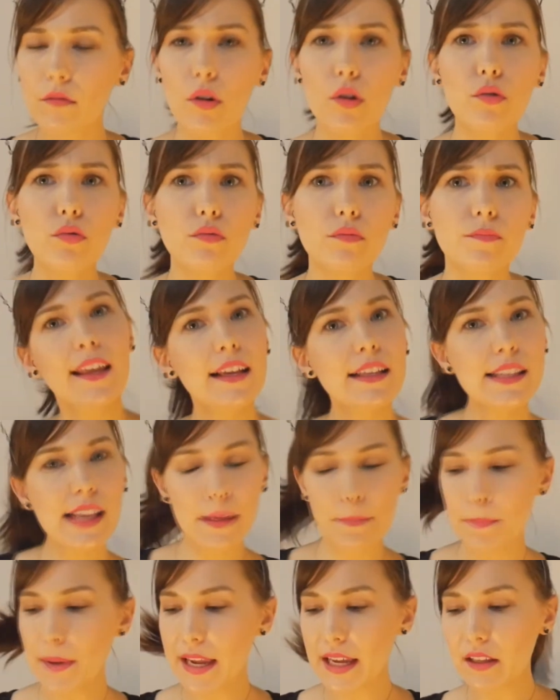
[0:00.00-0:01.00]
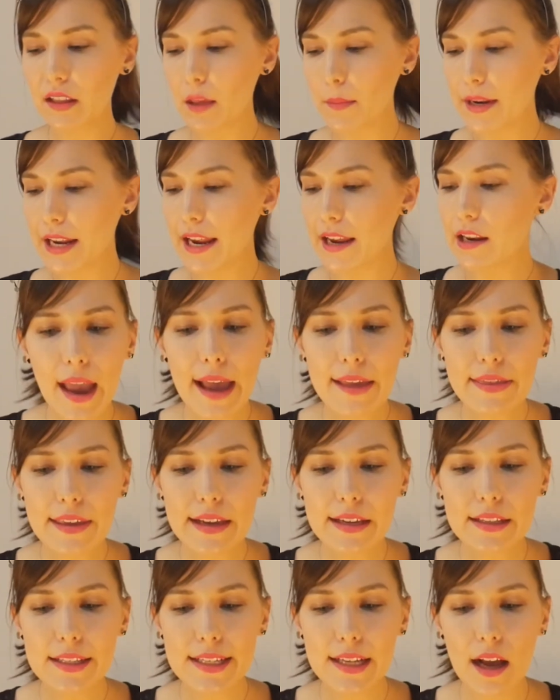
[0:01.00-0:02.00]
Oh, it's like pink lemonade. I
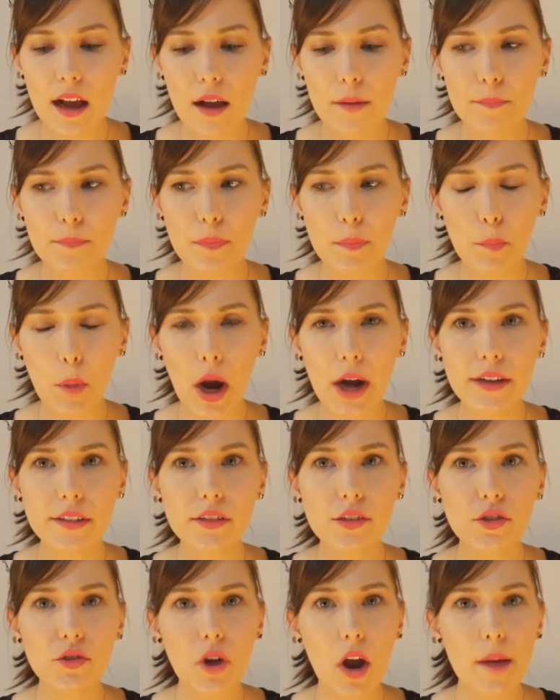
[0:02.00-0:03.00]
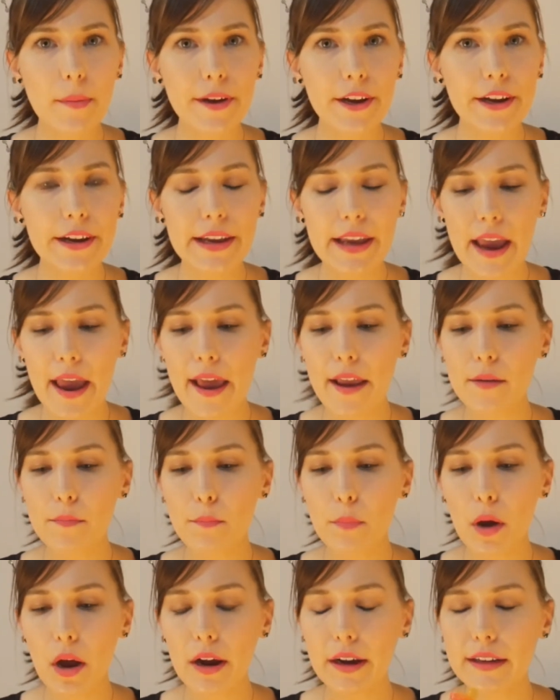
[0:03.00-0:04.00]
think it's part strawberry
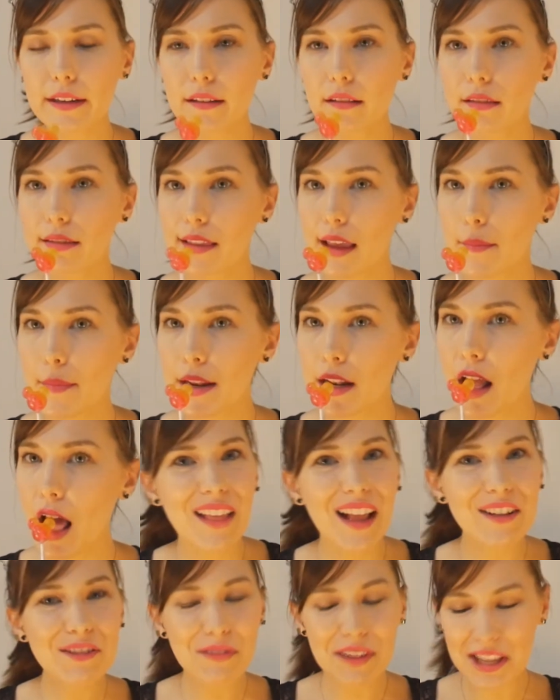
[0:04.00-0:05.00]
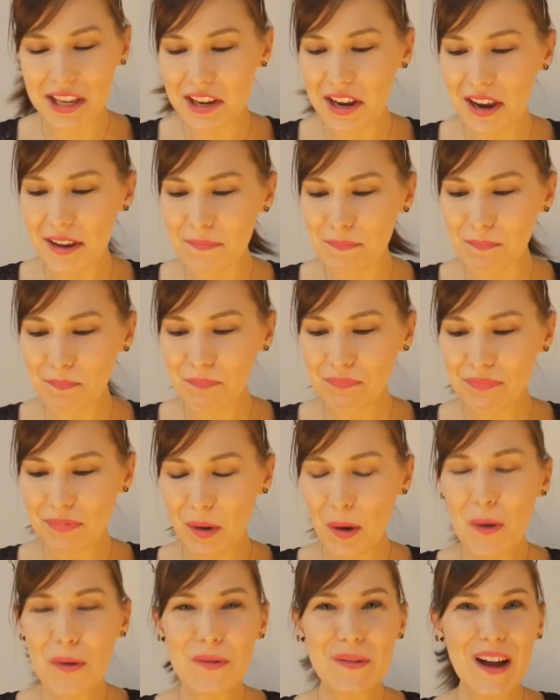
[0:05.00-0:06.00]
and part lemon. That's really good.
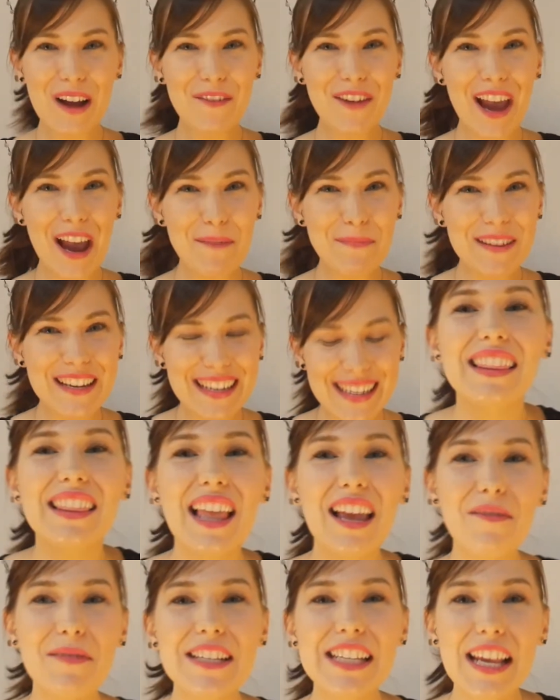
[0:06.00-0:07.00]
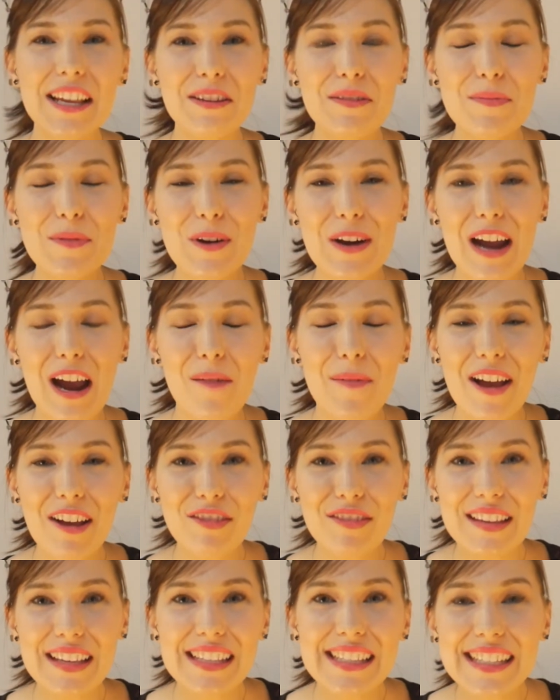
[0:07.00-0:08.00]
Oh, I'm happy. Let me tell you more
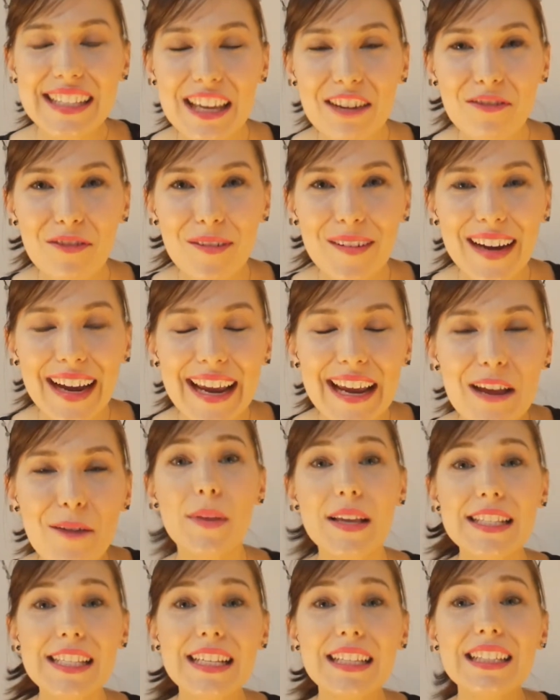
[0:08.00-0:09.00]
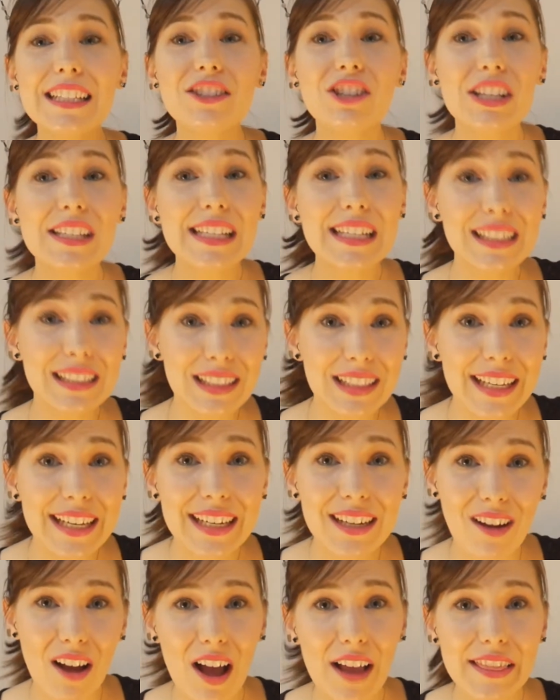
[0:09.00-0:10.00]
about this giveaway. Basically, just click
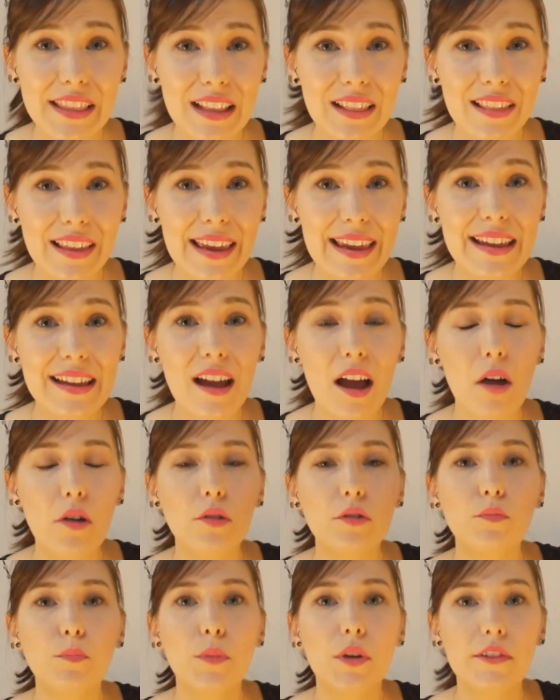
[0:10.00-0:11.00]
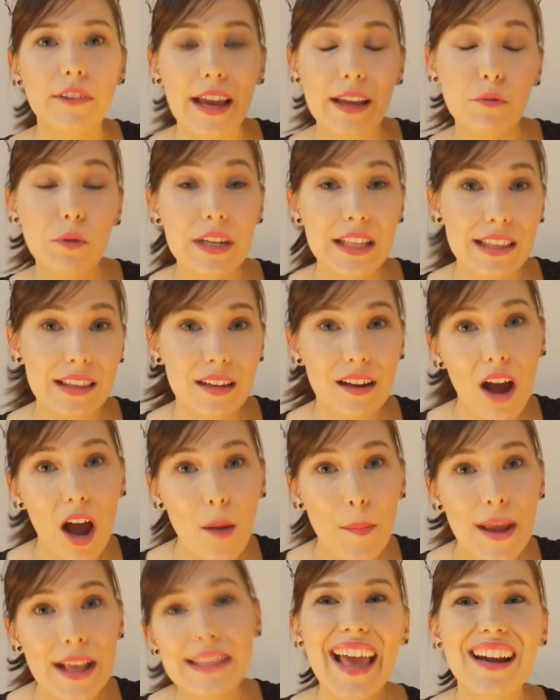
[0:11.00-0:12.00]
on the link. I'll provide one in the
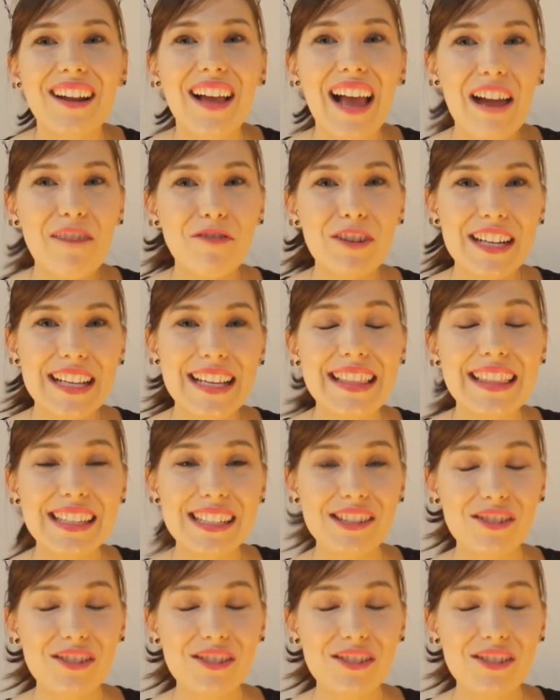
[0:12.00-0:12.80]
comments and I'll have one in the